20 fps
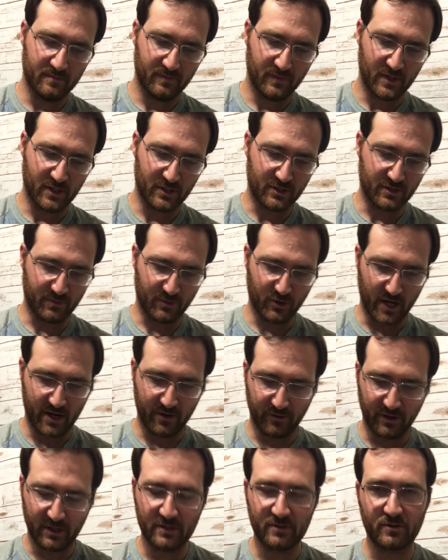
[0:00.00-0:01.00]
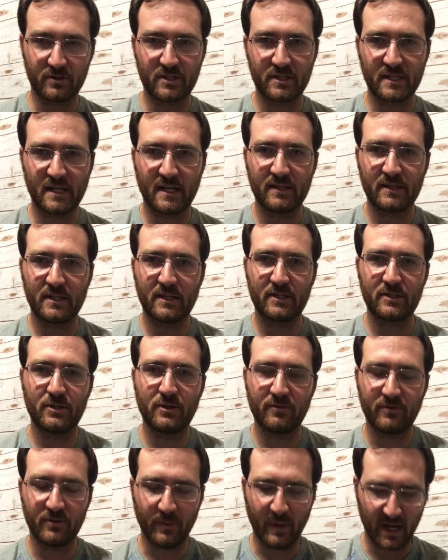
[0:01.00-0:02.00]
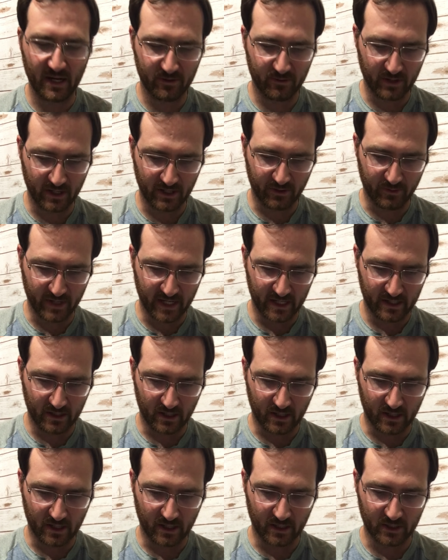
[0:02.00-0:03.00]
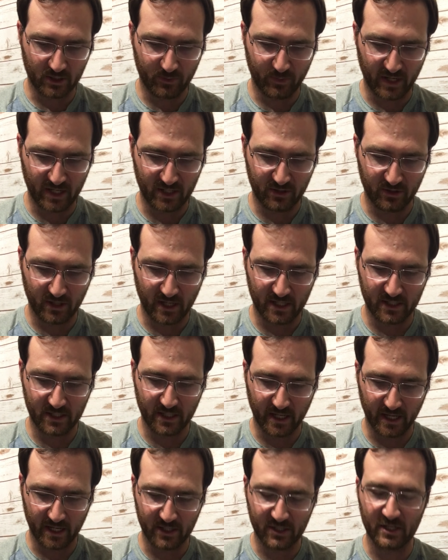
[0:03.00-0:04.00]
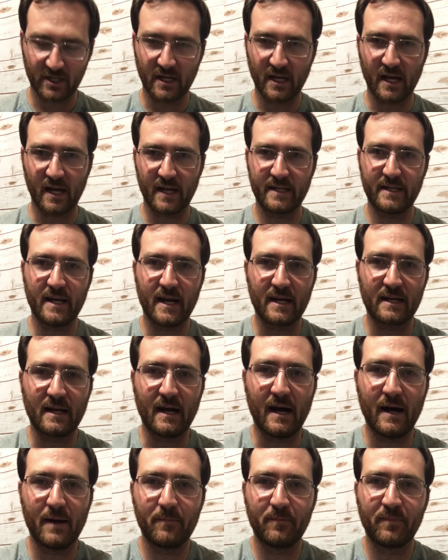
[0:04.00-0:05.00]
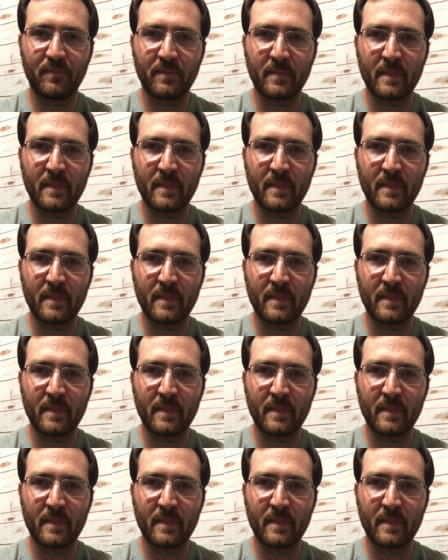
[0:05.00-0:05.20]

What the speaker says: There's some great resources out there. Two of them I recommend are specialeducationguide.com.